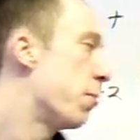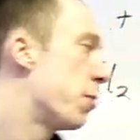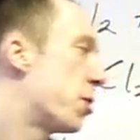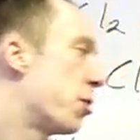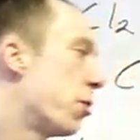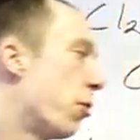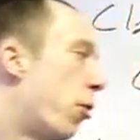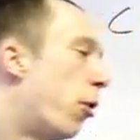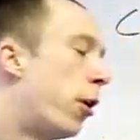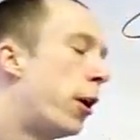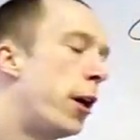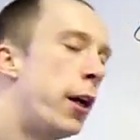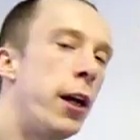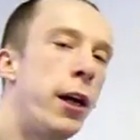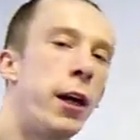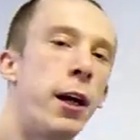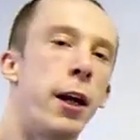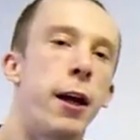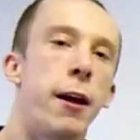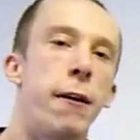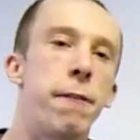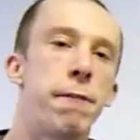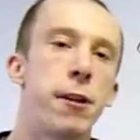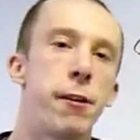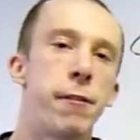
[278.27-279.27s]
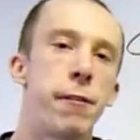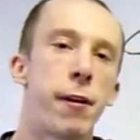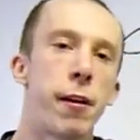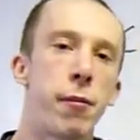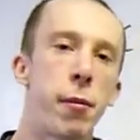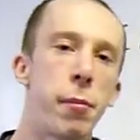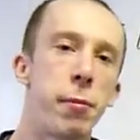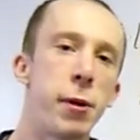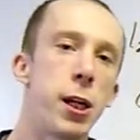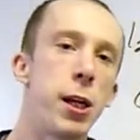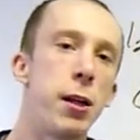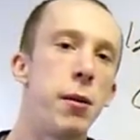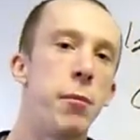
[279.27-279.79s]
So if you've ever
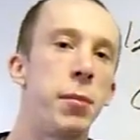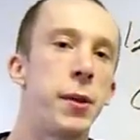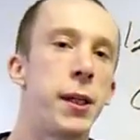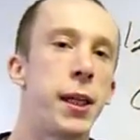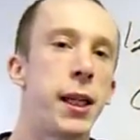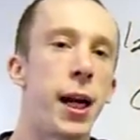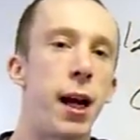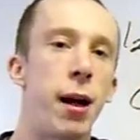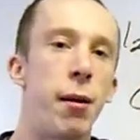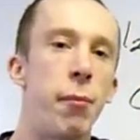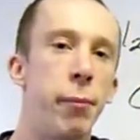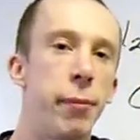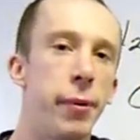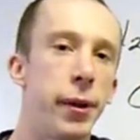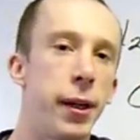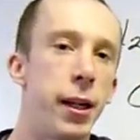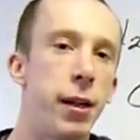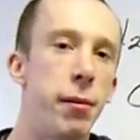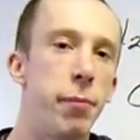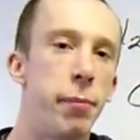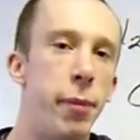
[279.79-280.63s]
been camping,